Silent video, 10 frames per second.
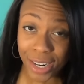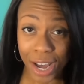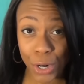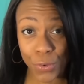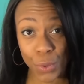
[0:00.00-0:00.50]

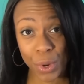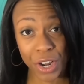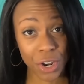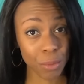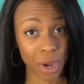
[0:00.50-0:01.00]
not
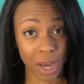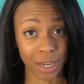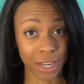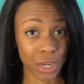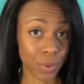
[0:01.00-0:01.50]
overworking your
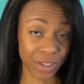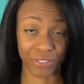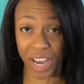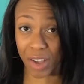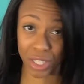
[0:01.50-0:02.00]
body and doing
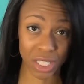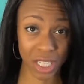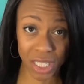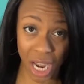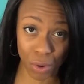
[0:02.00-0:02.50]
5 to
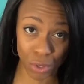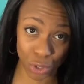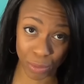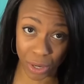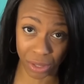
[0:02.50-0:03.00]
6 hours
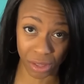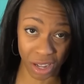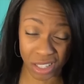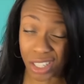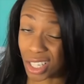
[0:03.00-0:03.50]
or marathons,